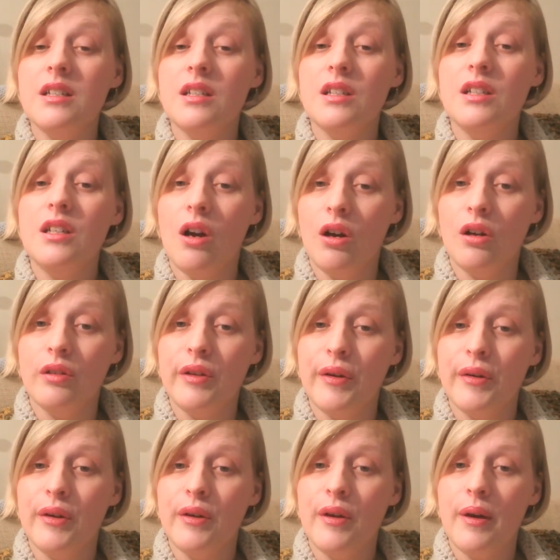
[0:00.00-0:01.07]
yarn
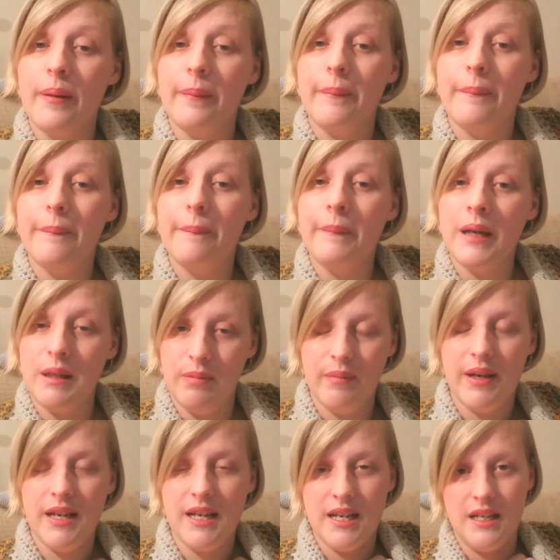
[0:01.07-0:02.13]
may be
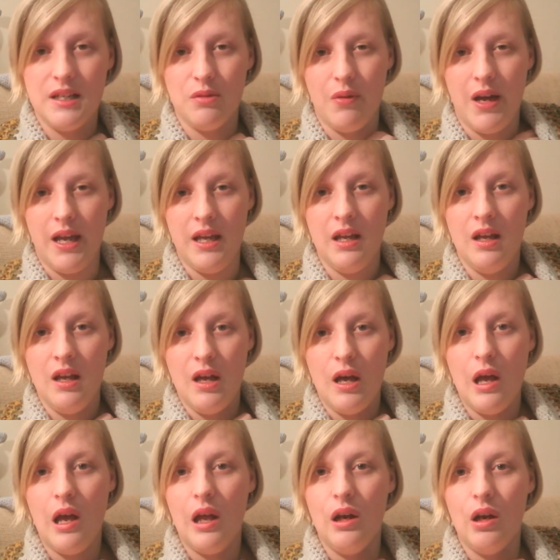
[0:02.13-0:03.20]
making its way
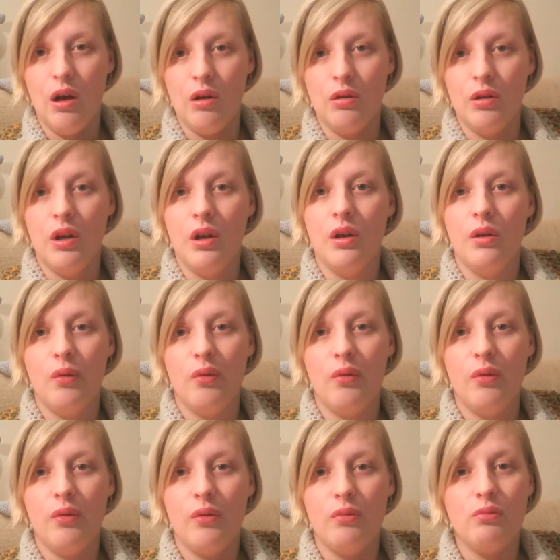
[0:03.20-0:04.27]
along
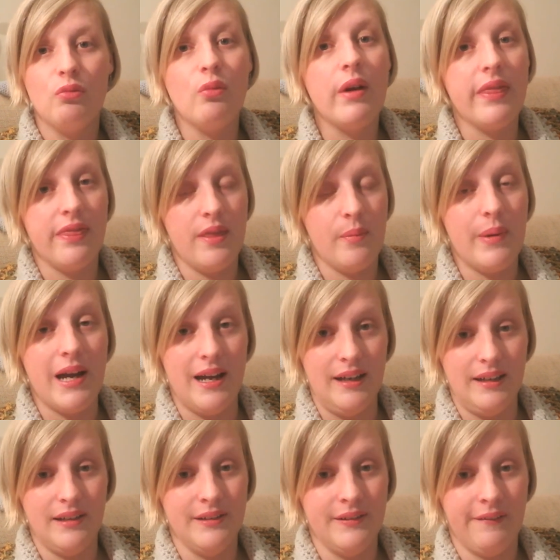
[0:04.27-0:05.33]
with the
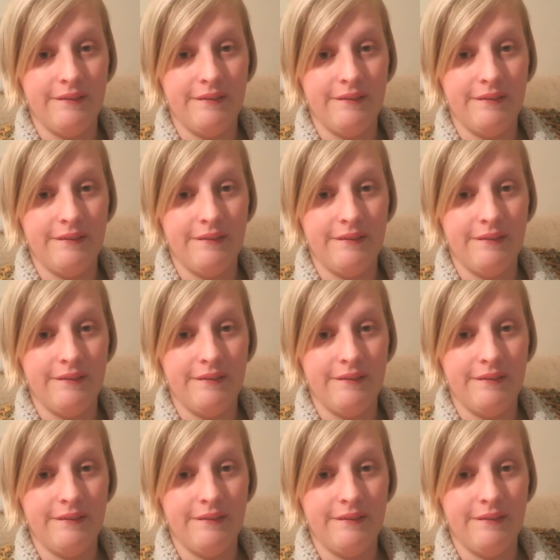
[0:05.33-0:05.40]
bag.